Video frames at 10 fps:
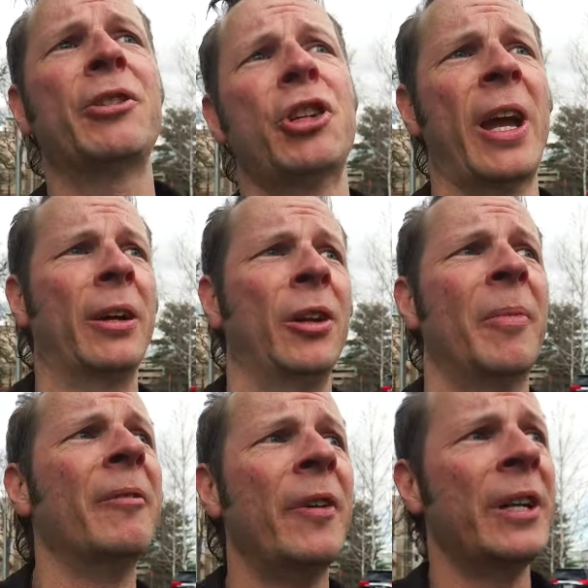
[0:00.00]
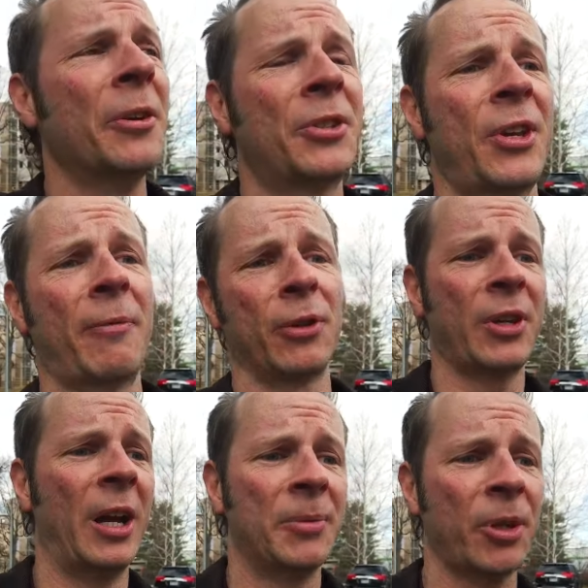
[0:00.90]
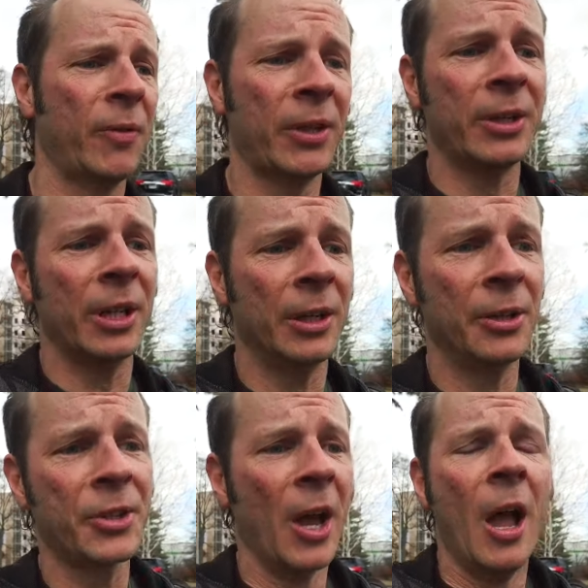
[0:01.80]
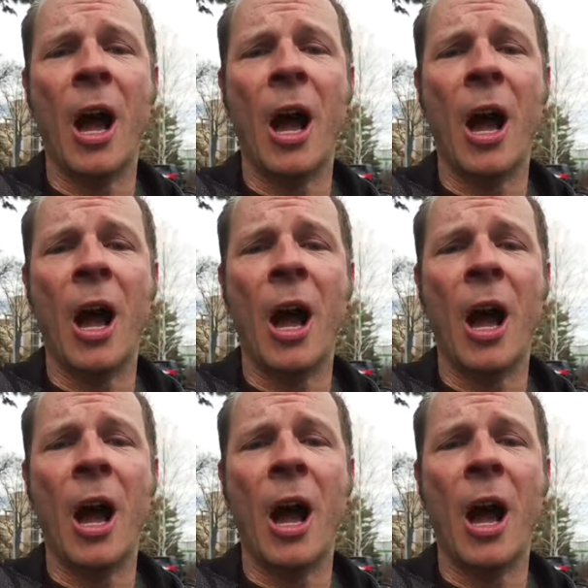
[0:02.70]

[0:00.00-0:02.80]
channel and my videos several times over the years.